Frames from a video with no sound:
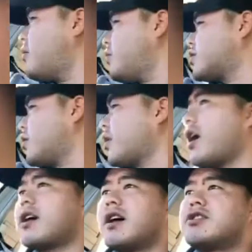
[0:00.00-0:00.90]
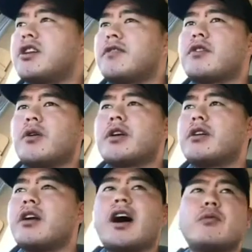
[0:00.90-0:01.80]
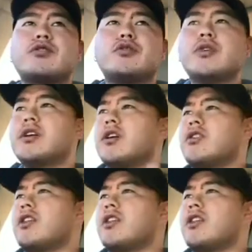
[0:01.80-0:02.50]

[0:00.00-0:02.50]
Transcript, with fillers: What's going on guys? Jeff Coga here. I was doing another